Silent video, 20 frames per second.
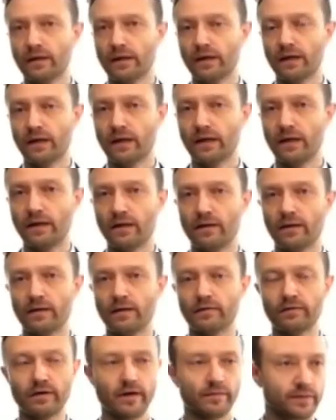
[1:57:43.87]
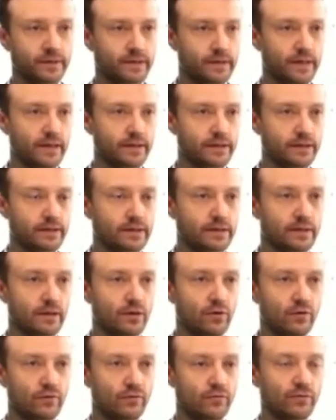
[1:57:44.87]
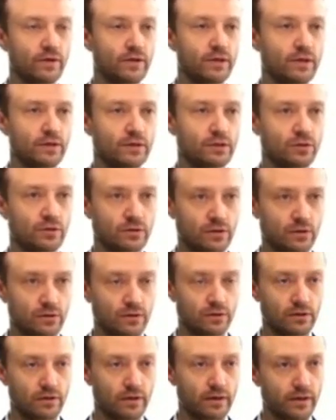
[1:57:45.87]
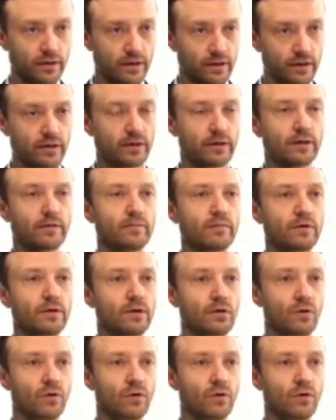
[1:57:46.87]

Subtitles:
5% of total income,